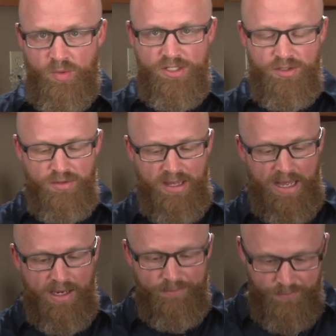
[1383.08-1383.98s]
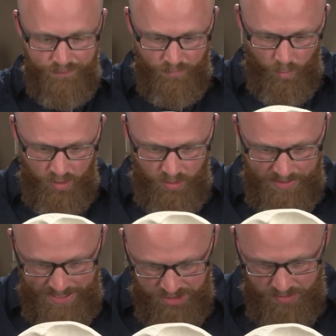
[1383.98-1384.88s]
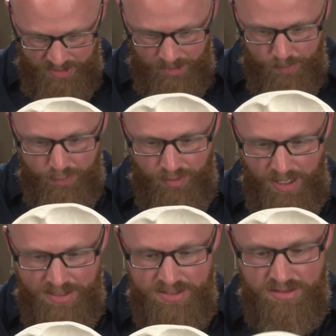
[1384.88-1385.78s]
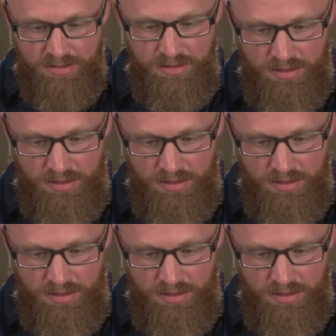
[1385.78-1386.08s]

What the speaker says: we do that, we're going to actually compress